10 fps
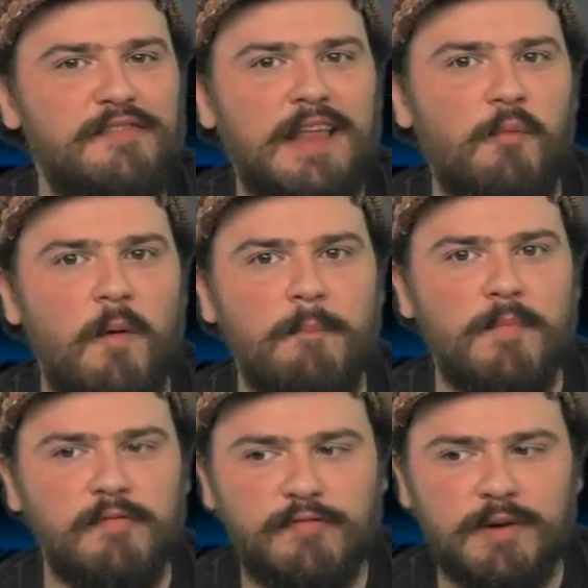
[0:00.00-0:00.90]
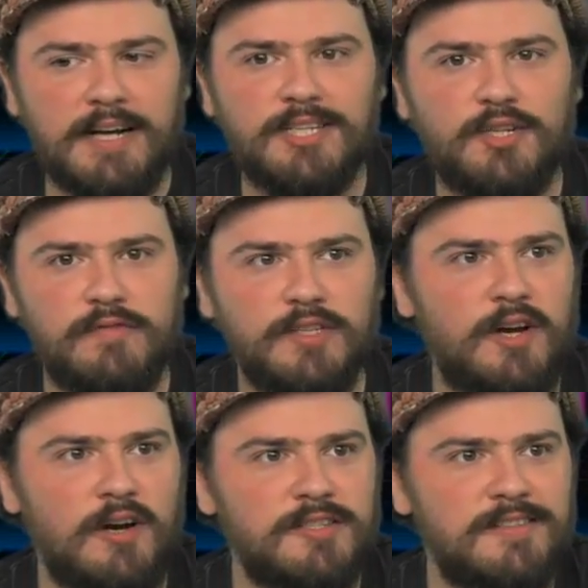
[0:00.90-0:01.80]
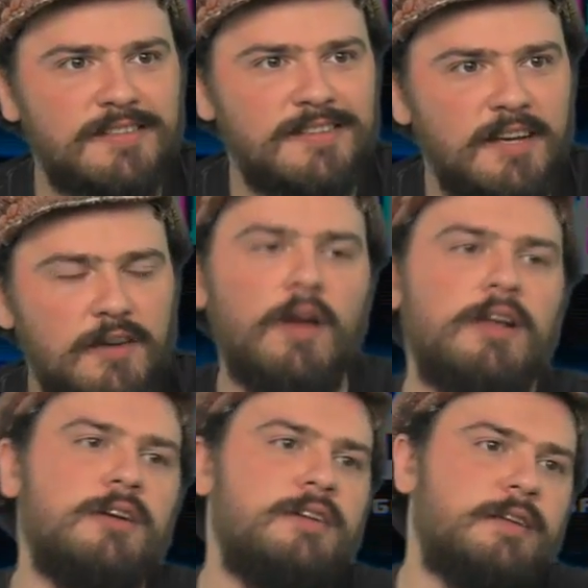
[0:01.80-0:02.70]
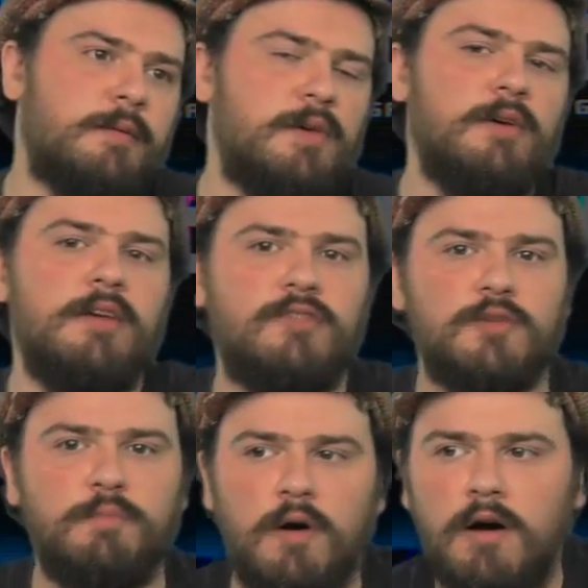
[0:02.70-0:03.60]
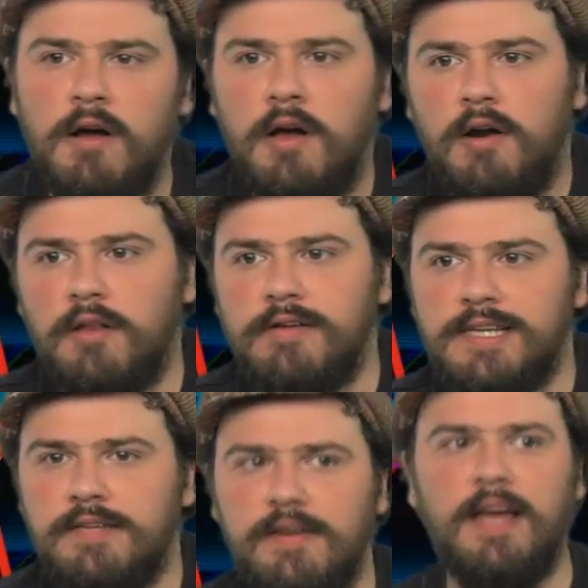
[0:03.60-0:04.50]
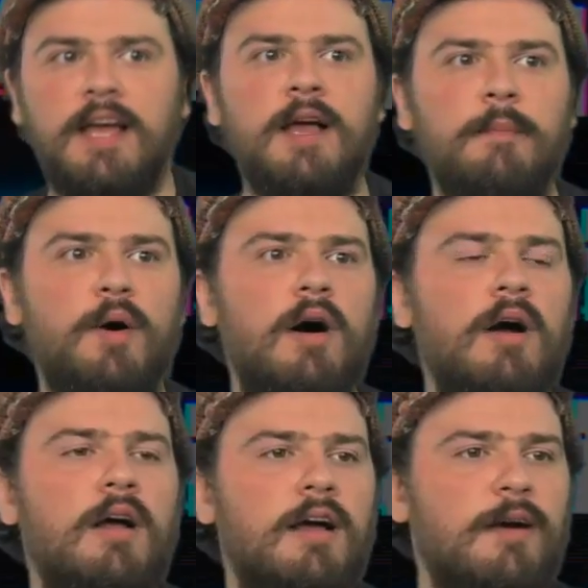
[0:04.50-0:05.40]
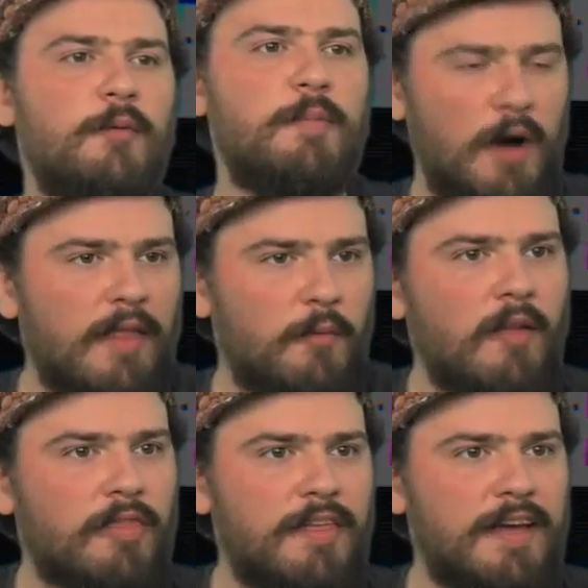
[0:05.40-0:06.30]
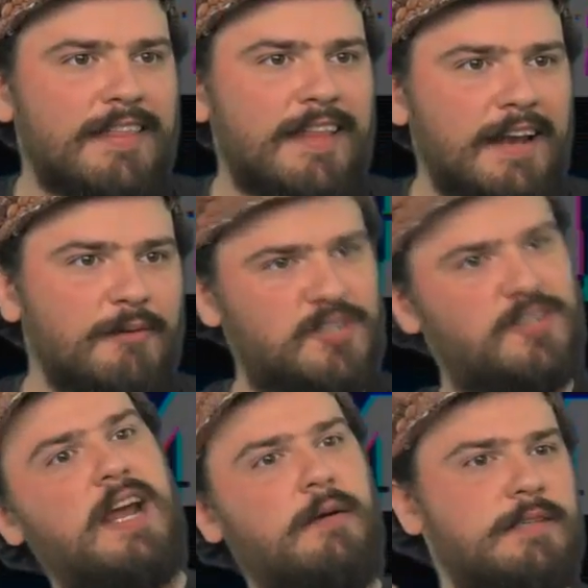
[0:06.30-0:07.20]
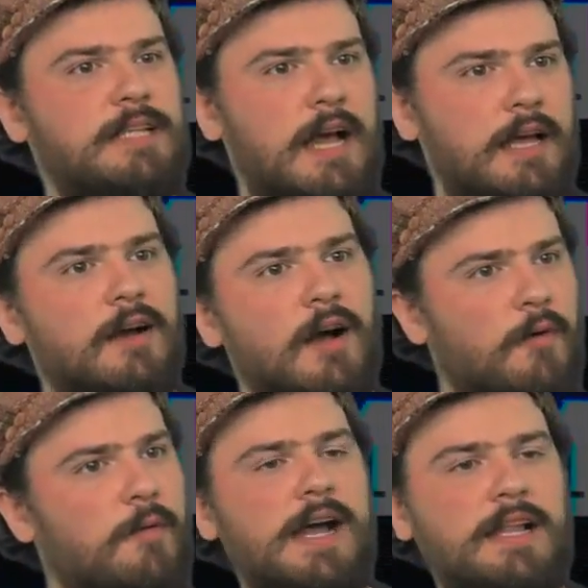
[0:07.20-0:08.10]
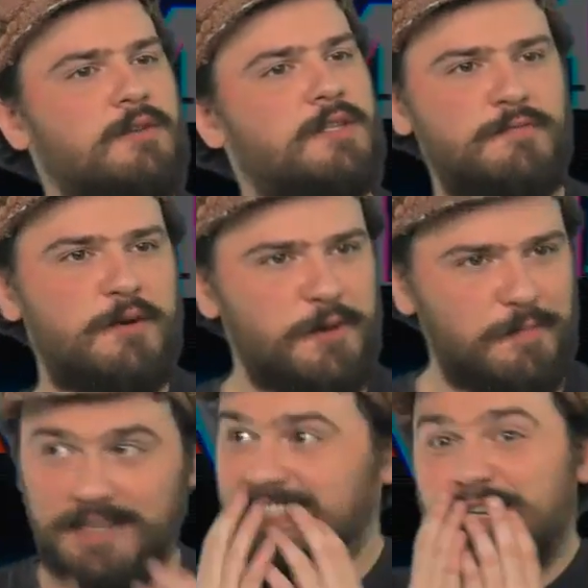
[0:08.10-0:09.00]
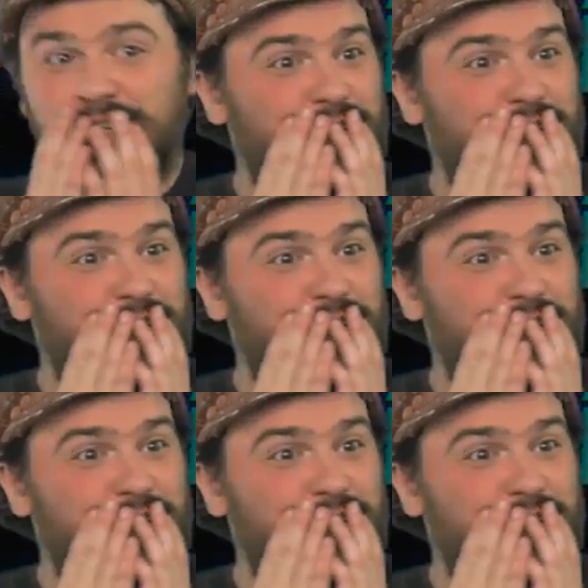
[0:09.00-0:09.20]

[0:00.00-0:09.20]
that 1 month. We actually covered costs, not including the computer you've just bought and all the rest of it, but we put out that one thing, and then it was straight away, it's like, oh, we might lose the room. It's like, oh,